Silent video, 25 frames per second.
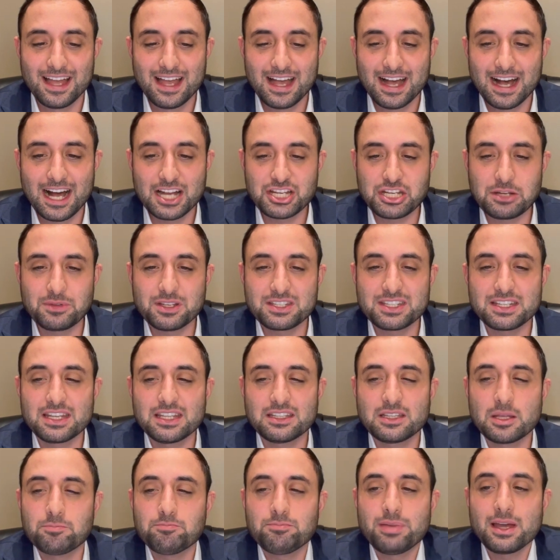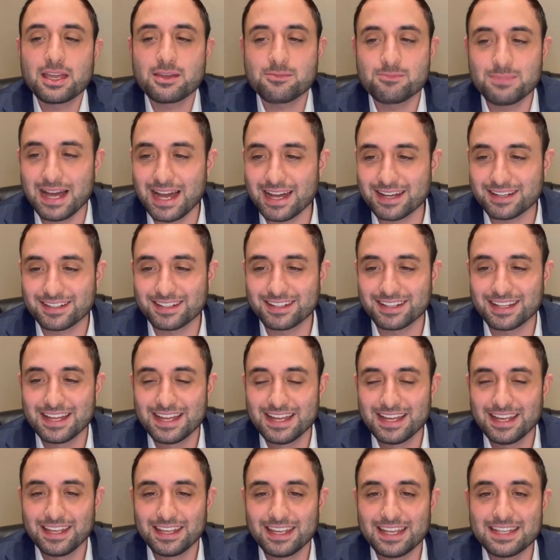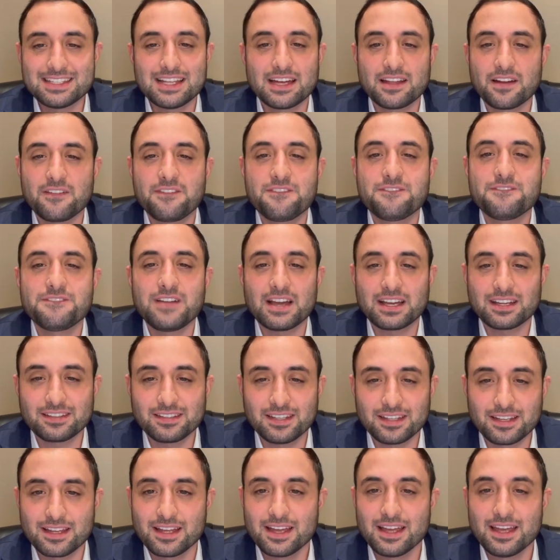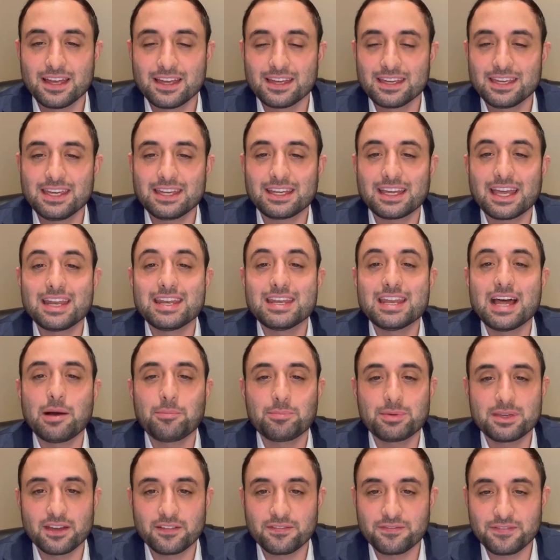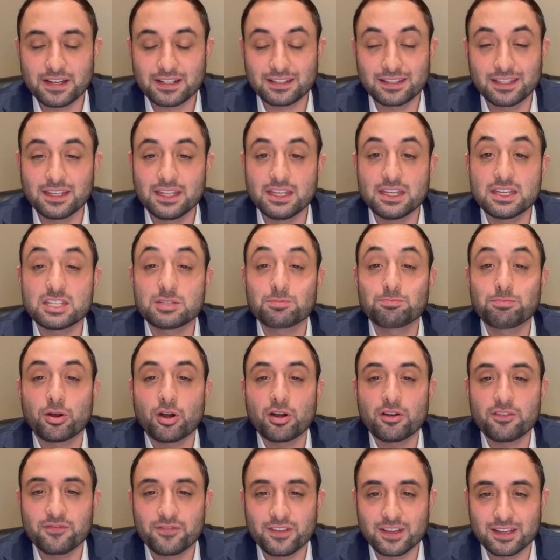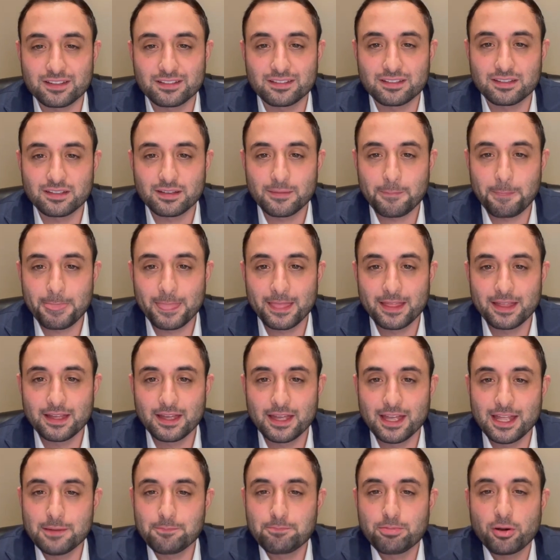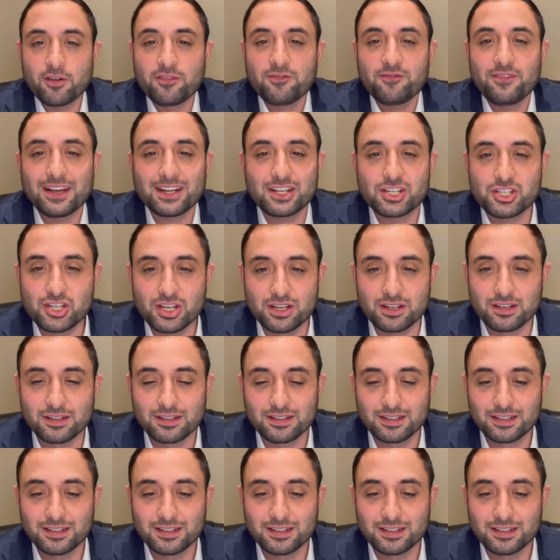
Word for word: Hashem doesn't need to pay back. He's not affected. He cannot be affected. He is perfect in perfection.